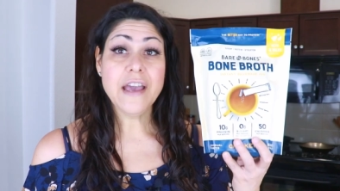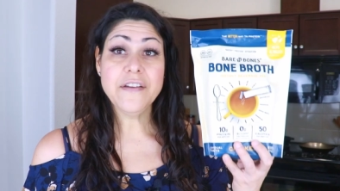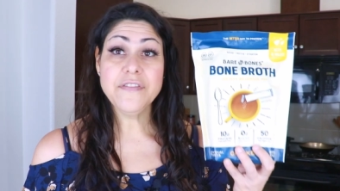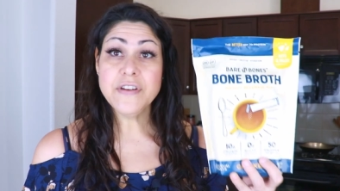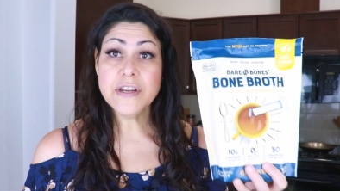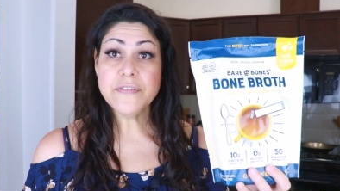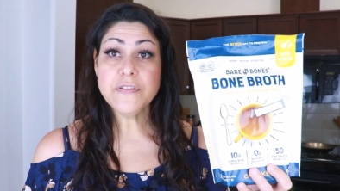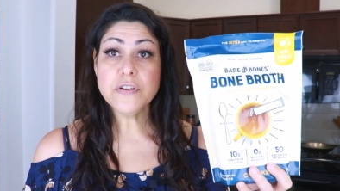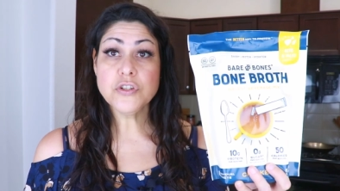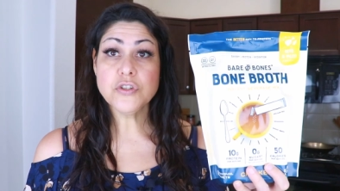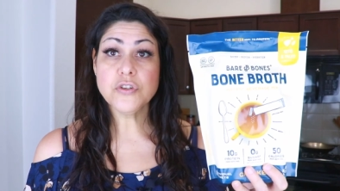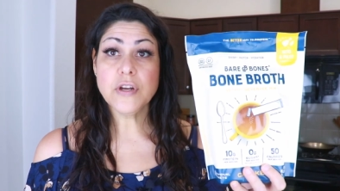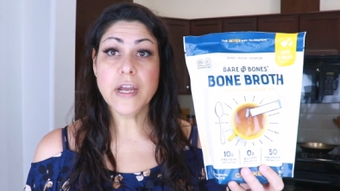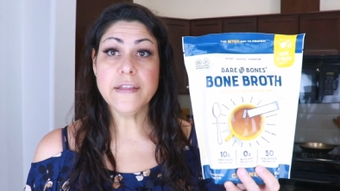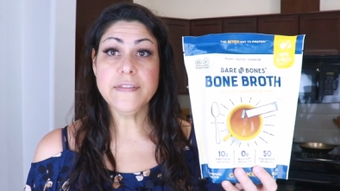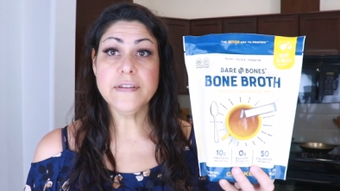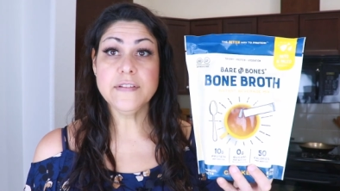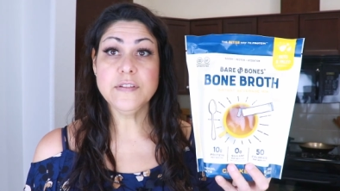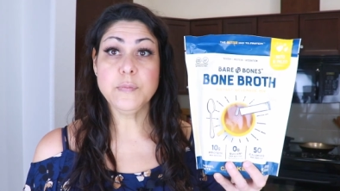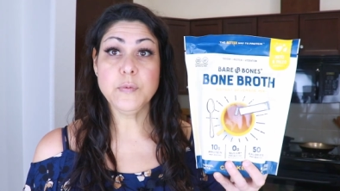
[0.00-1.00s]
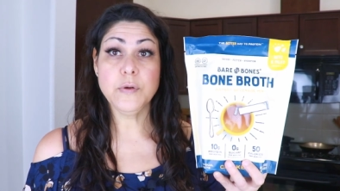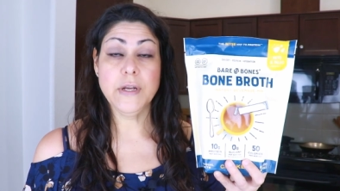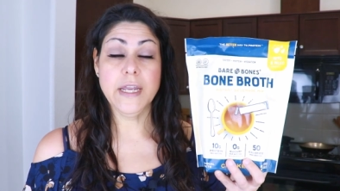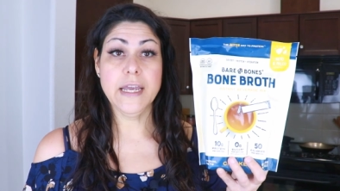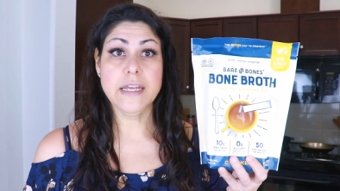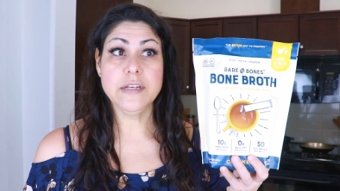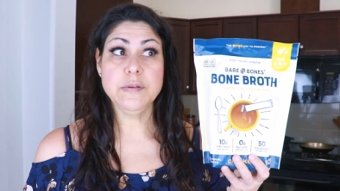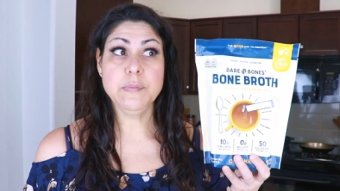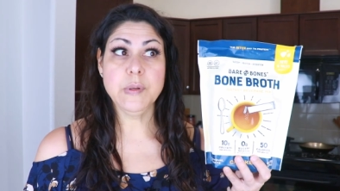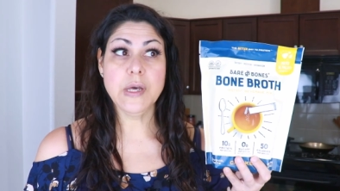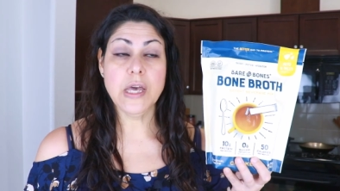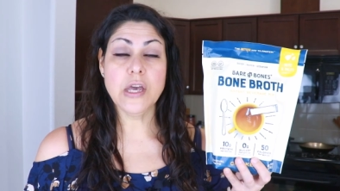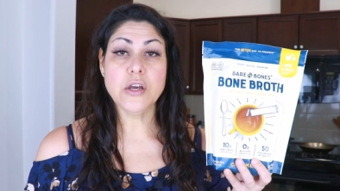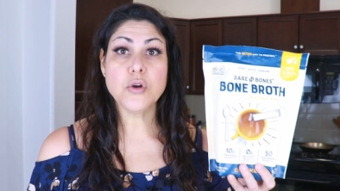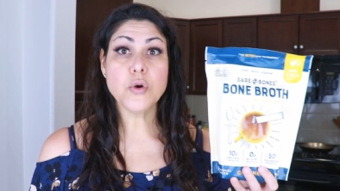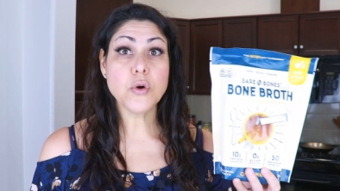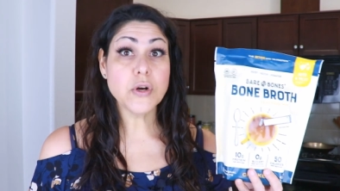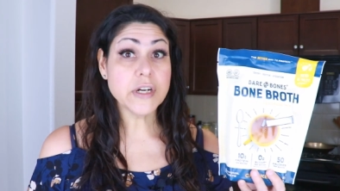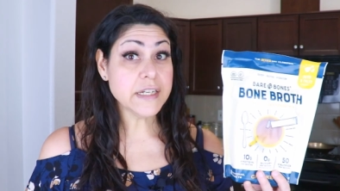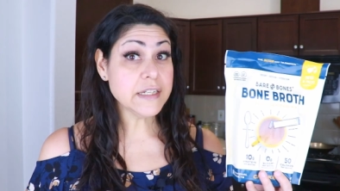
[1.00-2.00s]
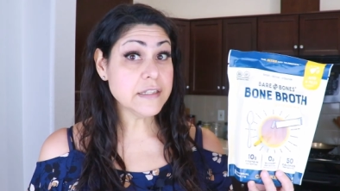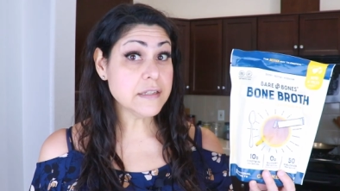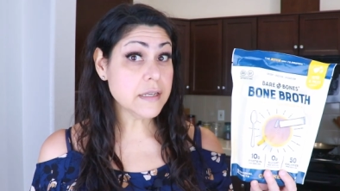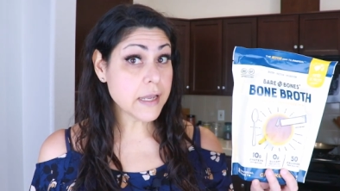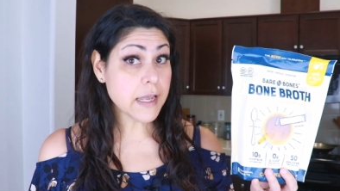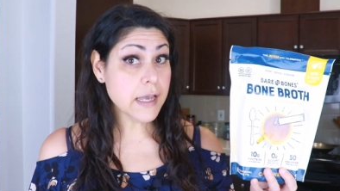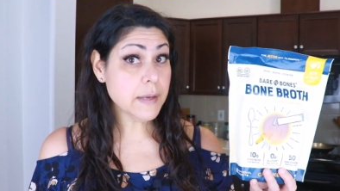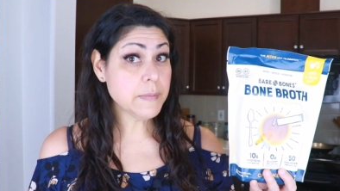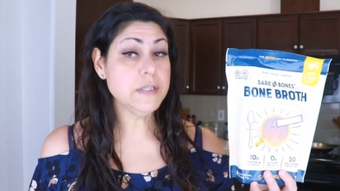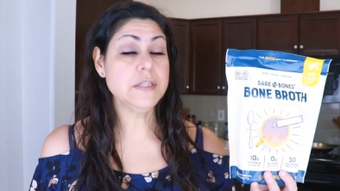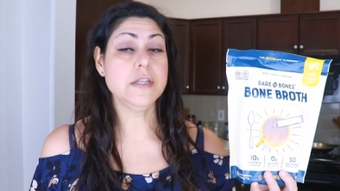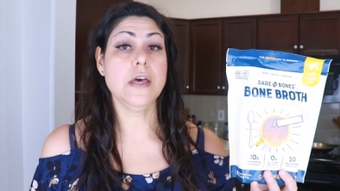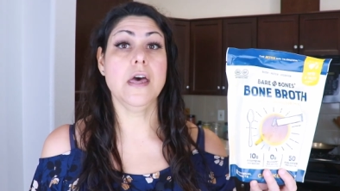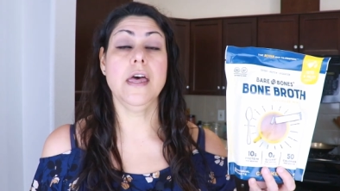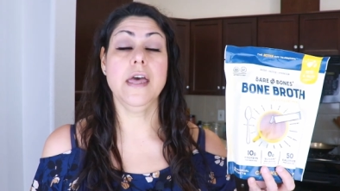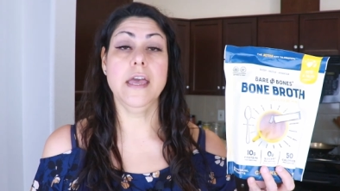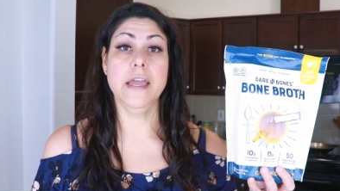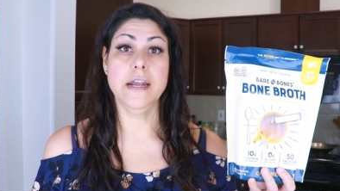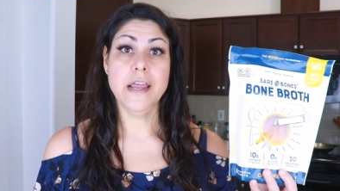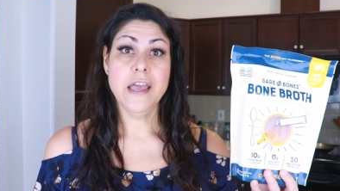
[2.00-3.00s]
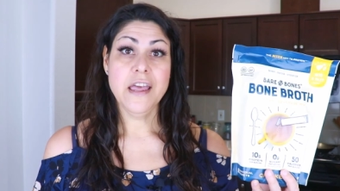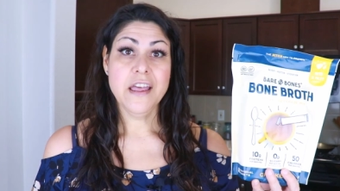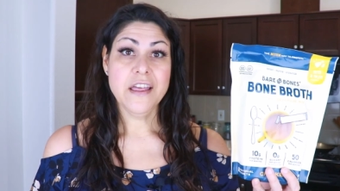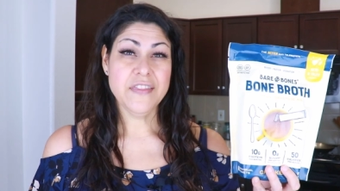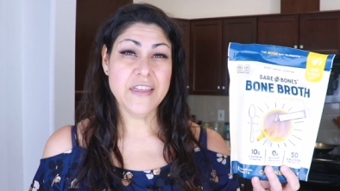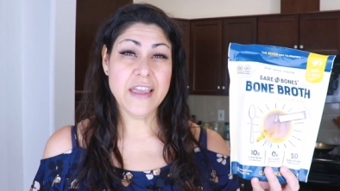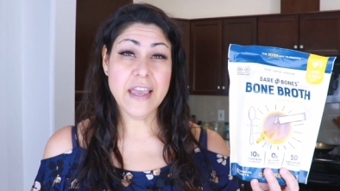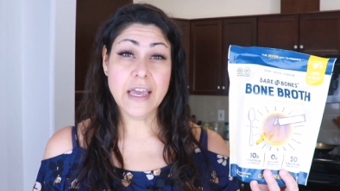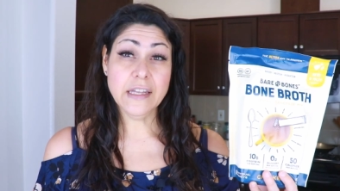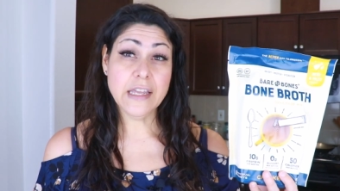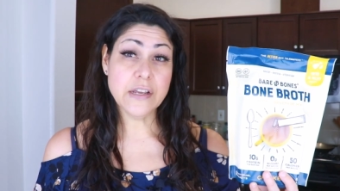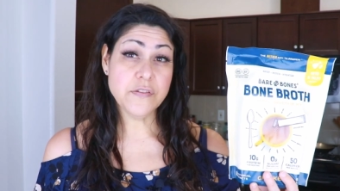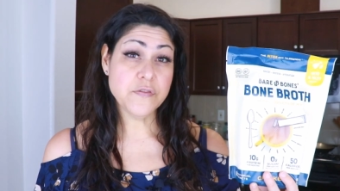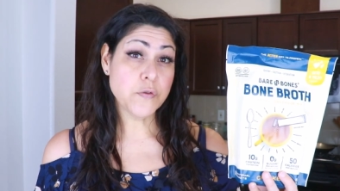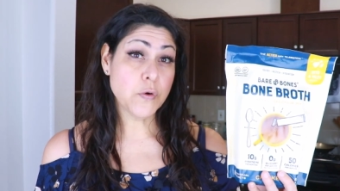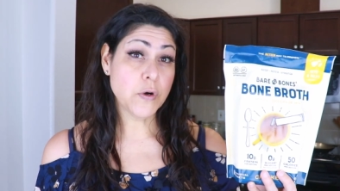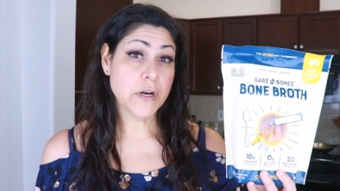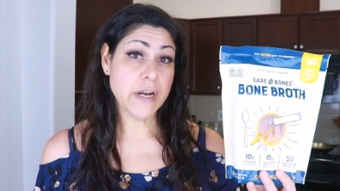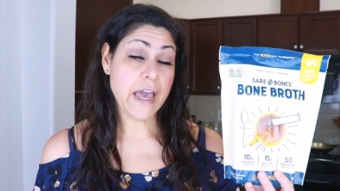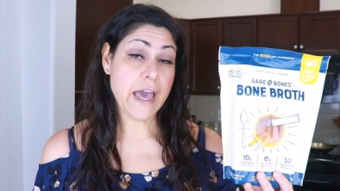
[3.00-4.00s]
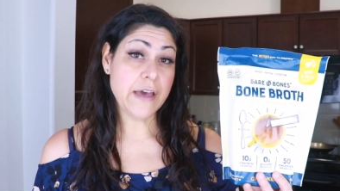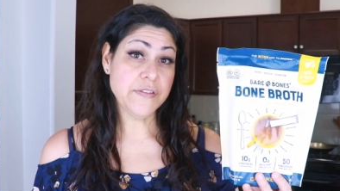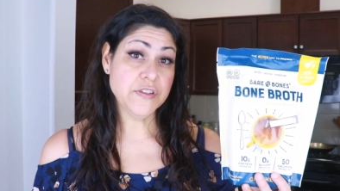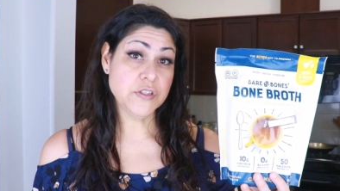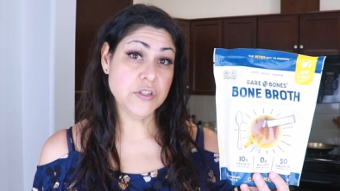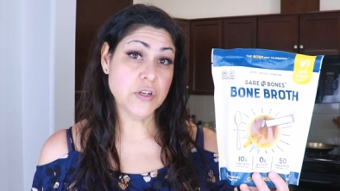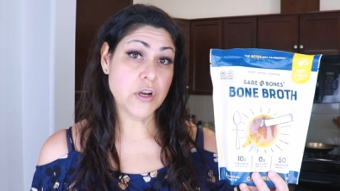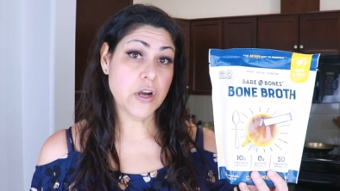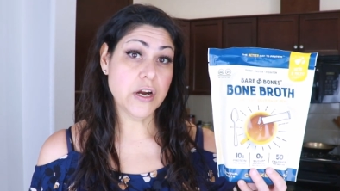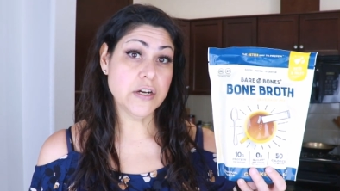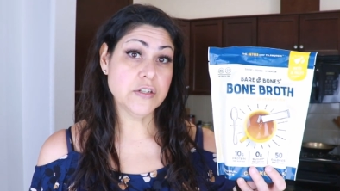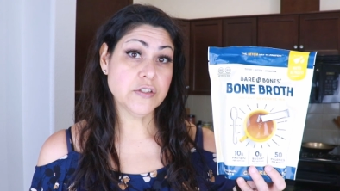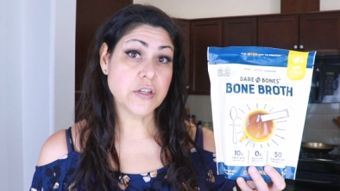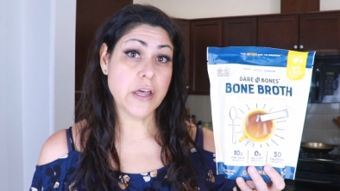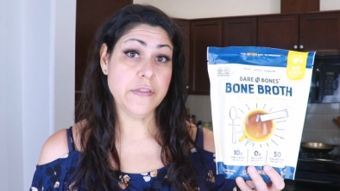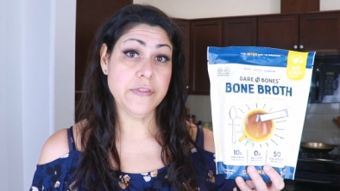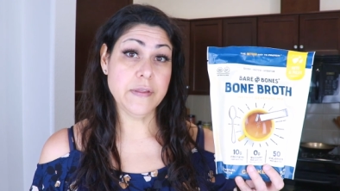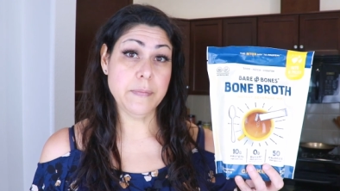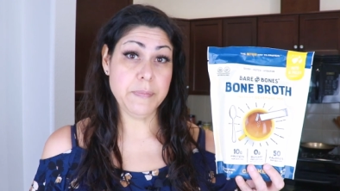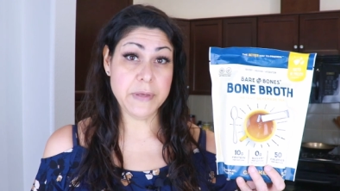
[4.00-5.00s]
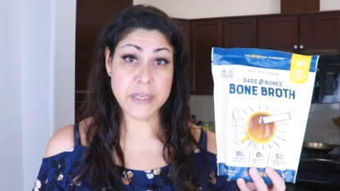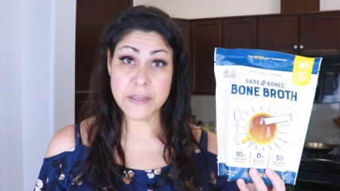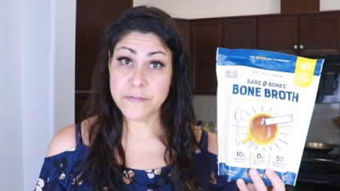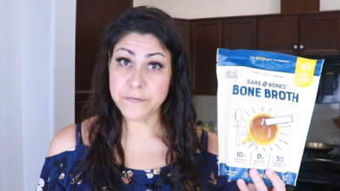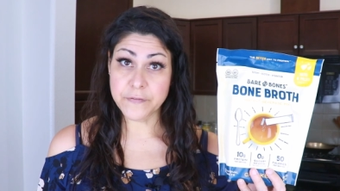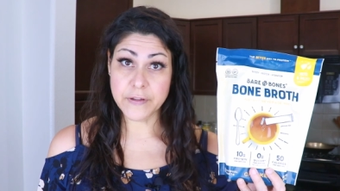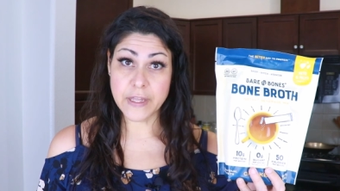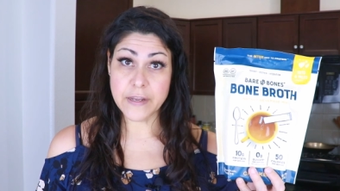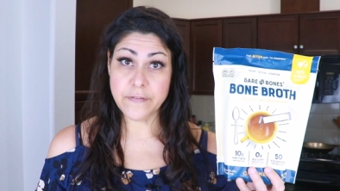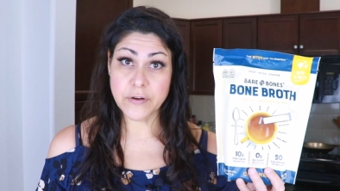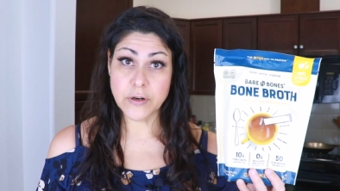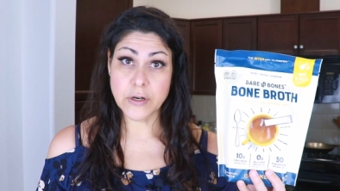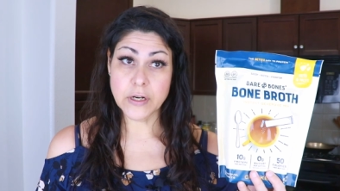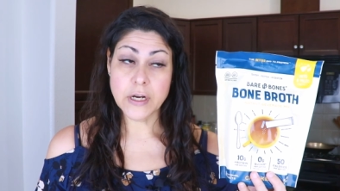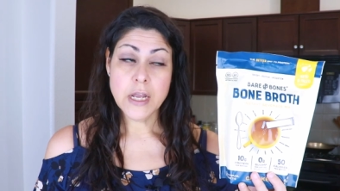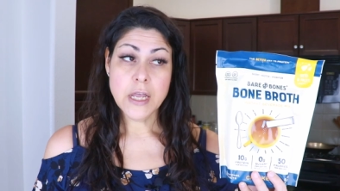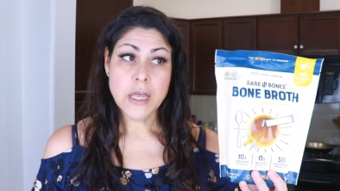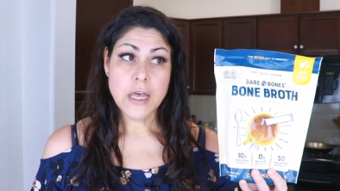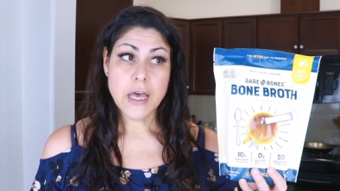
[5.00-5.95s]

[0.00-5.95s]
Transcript: I've never tried this brand, but according to Amazon, they had like four and a half stars on the beef flavor.